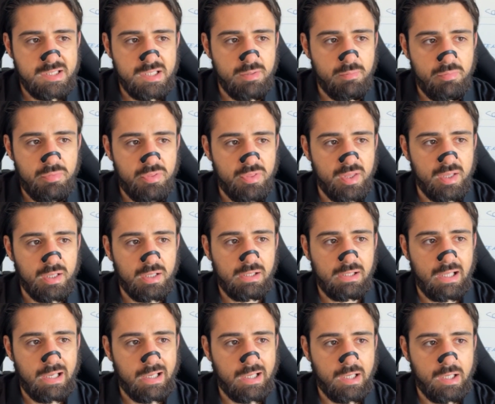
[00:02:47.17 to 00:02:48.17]
him
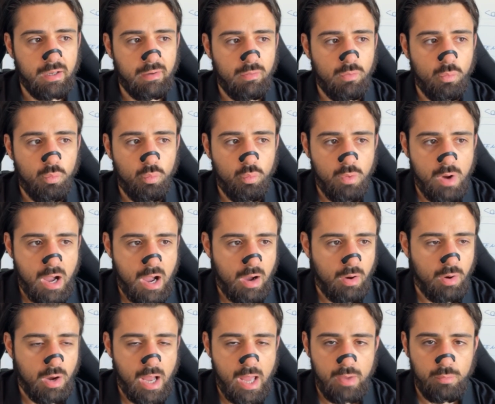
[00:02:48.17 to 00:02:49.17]
think like,
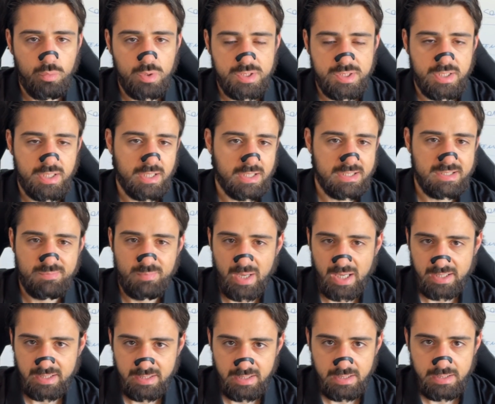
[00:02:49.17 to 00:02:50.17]
wow, I wasn't
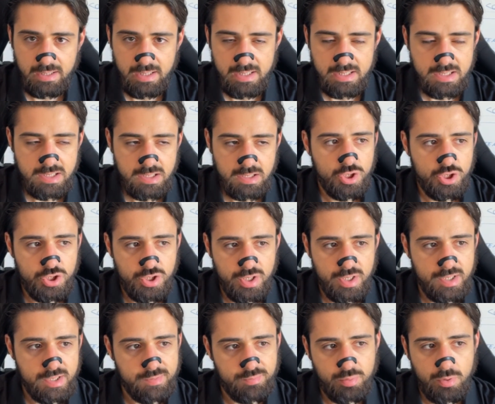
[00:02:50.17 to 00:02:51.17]
expecting this.
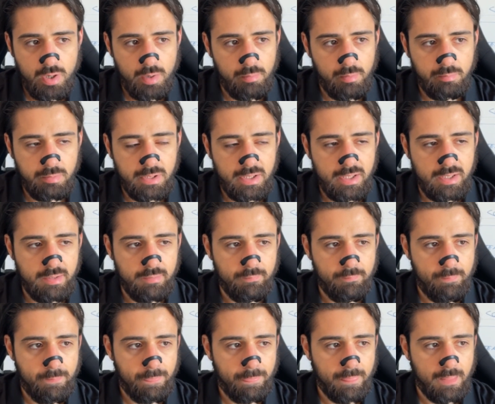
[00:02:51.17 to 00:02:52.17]
She's
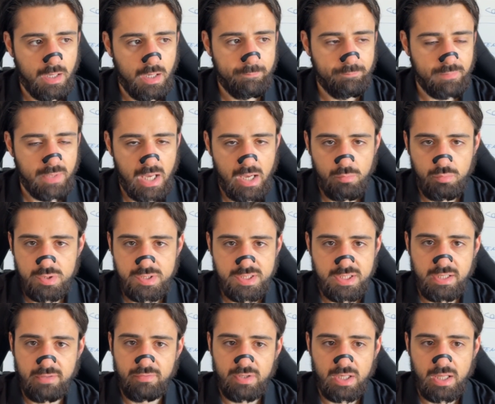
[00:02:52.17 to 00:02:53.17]
probably, I was
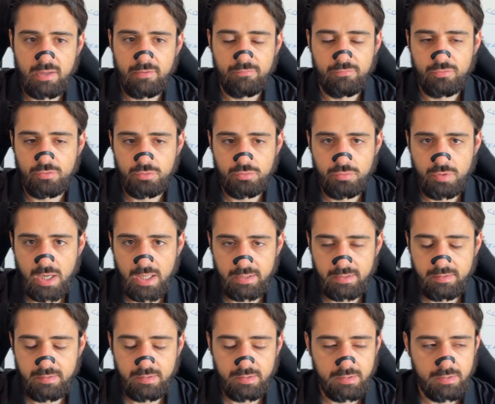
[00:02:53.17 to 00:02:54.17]
giving her for
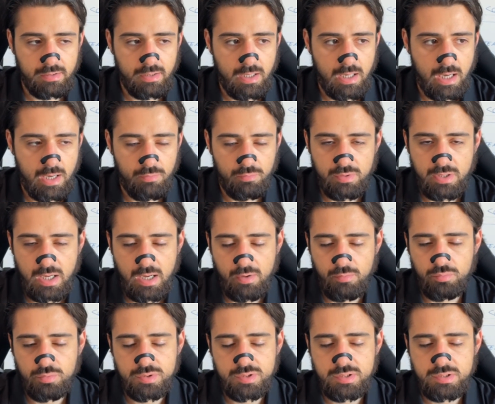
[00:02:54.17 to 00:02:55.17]
granted. I
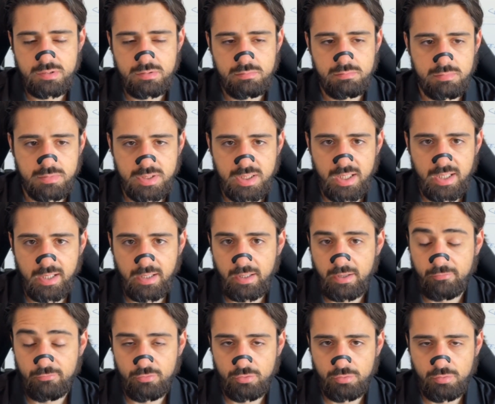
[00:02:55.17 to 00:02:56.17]
was taking
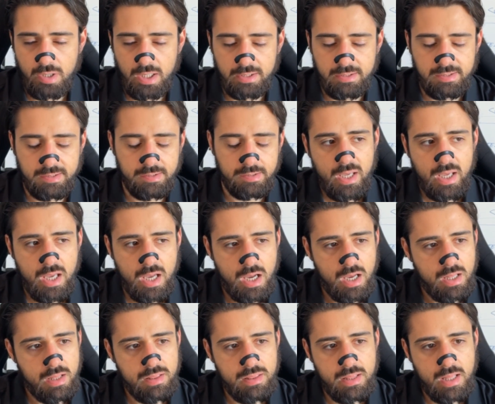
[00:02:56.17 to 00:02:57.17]
it for granted,
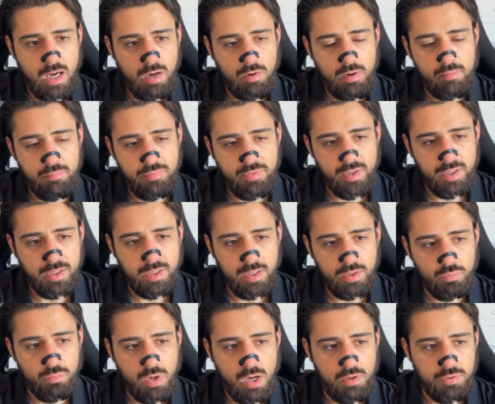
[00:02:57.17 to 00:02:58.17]
and now I'm
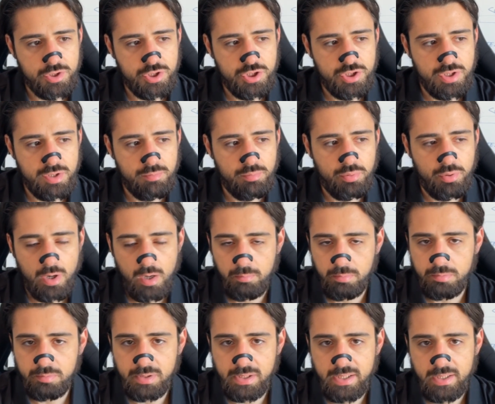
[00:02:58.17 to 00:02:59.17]
thinking, wow, she
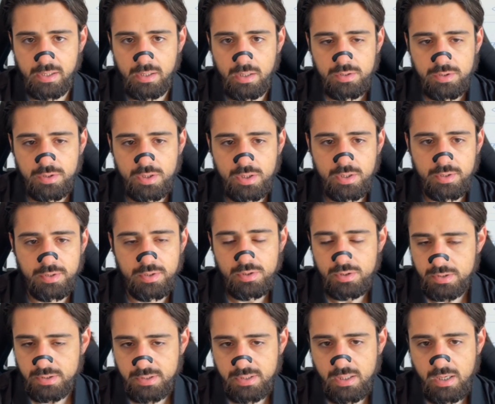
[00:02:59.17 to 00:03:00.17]
probably
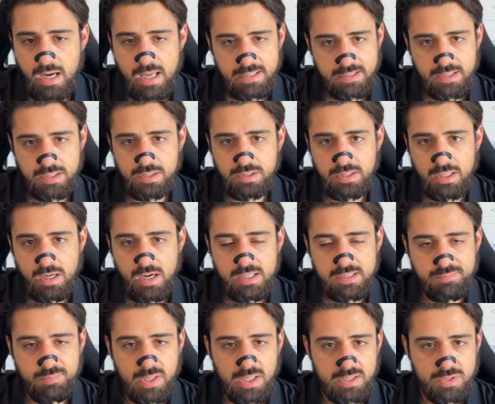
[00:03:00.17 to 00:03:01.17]
there
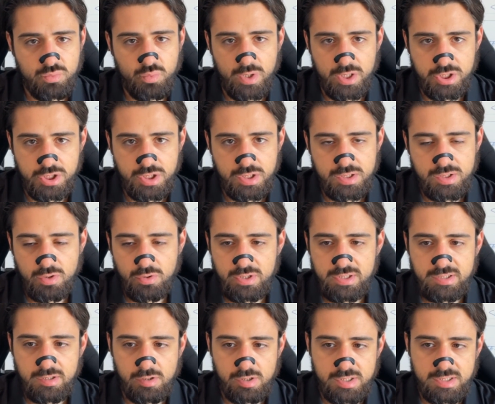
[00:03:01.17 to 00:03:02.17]
has been a switch. So he
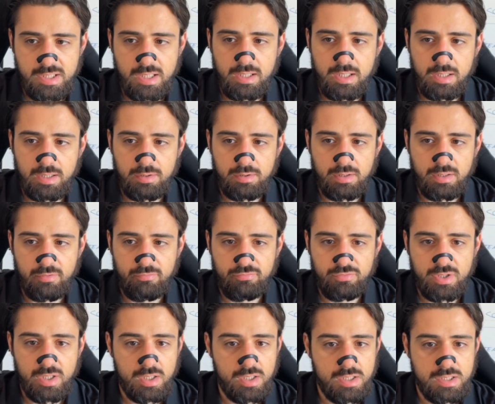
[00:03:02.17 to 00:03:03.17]
starts thinking,
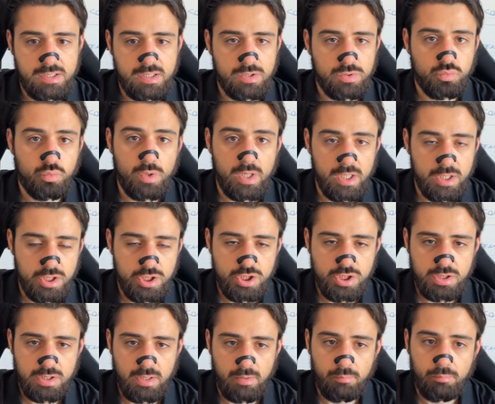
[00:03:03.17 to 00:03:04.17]
if there is a
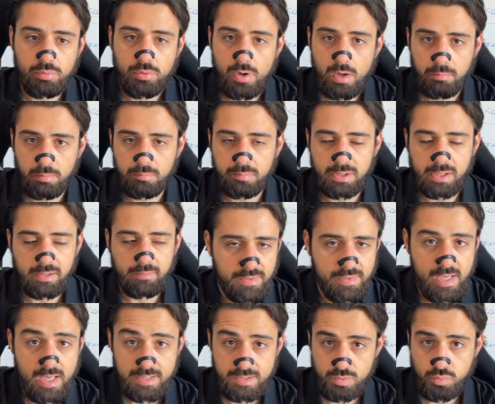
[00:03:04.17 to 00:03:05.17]
switch, then probably
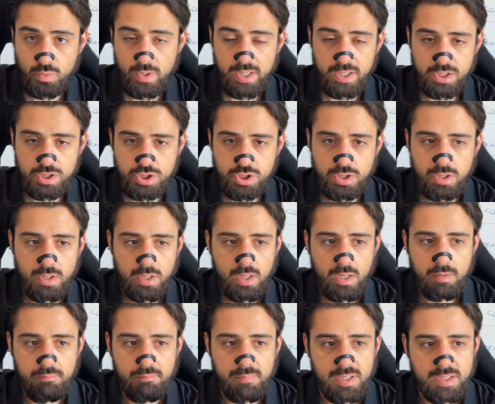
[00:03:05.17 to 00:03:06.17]
that switch
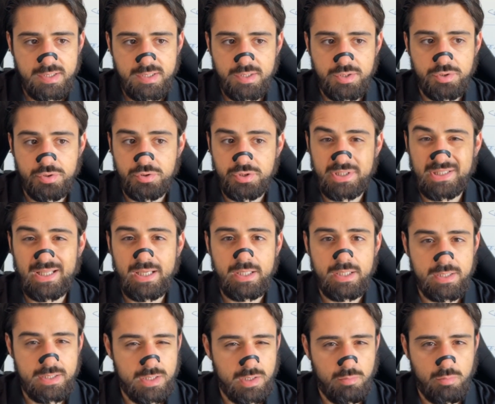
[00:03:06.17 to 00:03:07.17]
means that you're
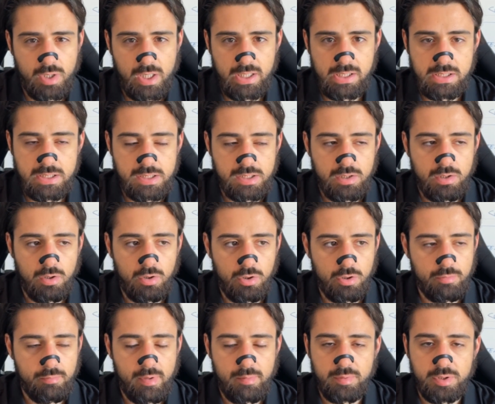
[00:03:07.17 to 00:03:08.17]
dating someone else,
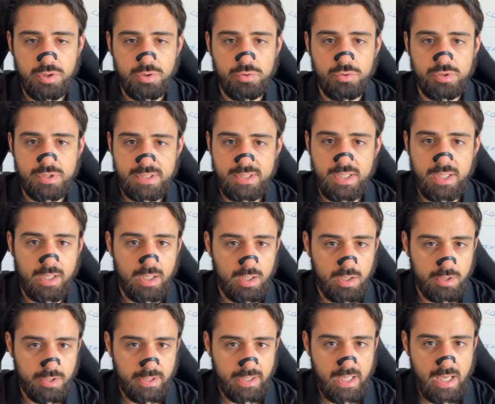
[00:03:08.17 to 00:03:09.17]
or maybe you're seeing
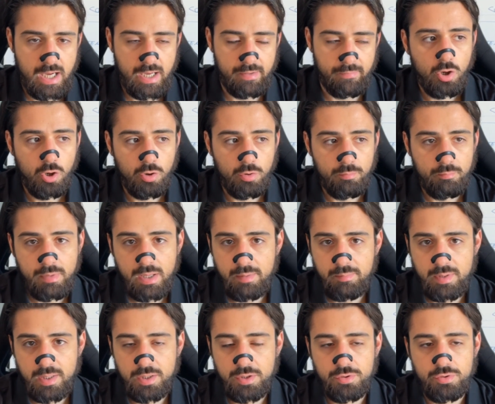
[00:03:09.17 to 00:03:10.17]
another guy, or
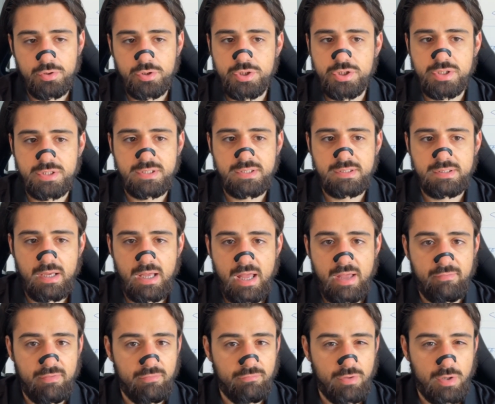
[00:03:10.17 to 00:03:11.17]
maybe you're just
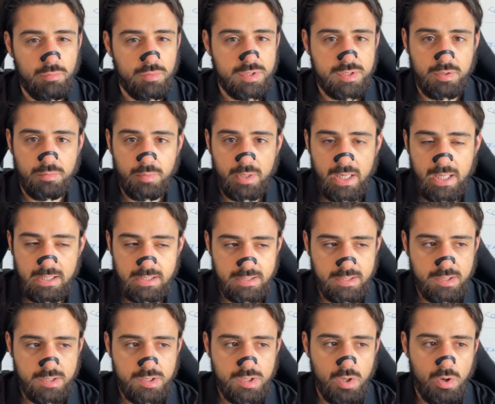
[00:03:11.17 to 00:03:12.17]
having fun with someone
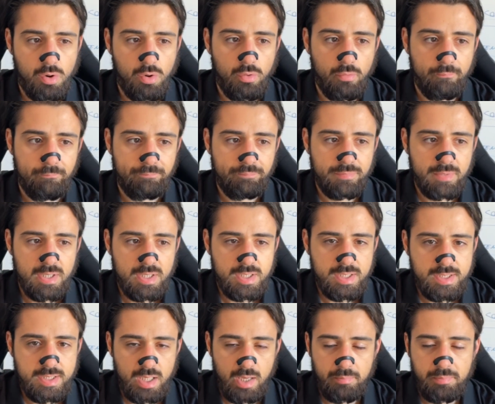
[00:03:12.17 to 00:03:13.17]
else. So
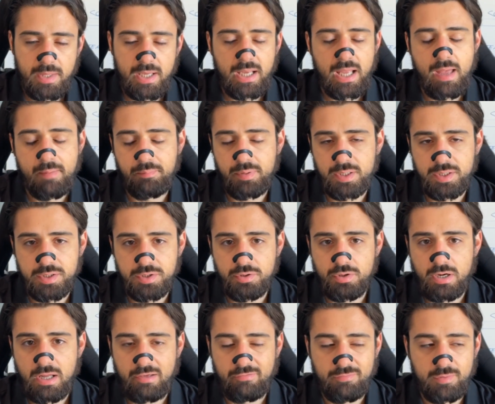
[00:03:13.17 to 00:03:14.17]
something happened in
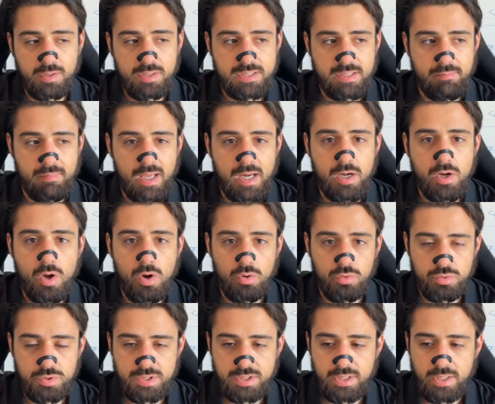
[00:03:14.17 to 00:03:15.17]
your life, because a man
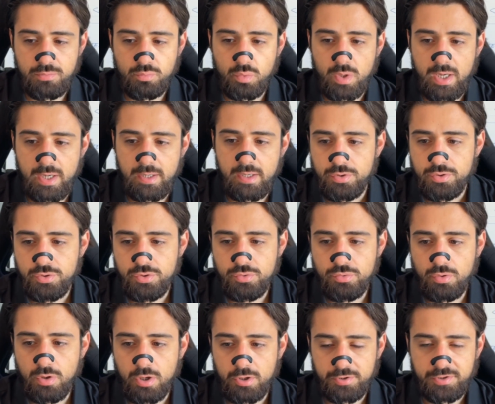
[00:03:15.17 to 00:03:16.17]
knows that when
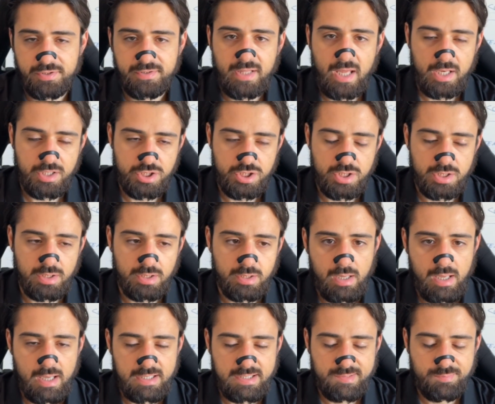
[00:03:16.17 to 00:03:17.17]
you are detaching,
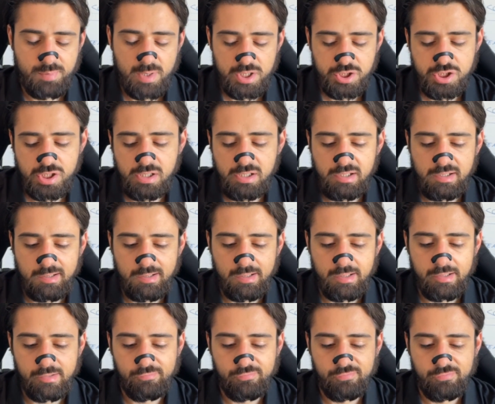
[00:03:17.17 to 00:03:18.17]
especially
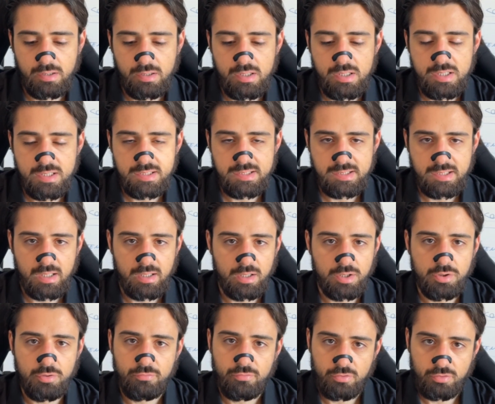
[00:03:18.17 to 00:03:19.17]
if he's
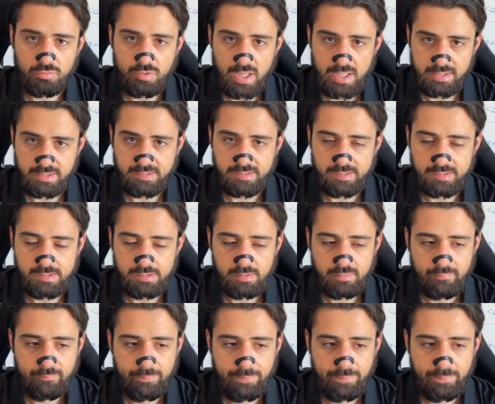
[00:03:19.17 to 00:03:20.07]
taking you for granted,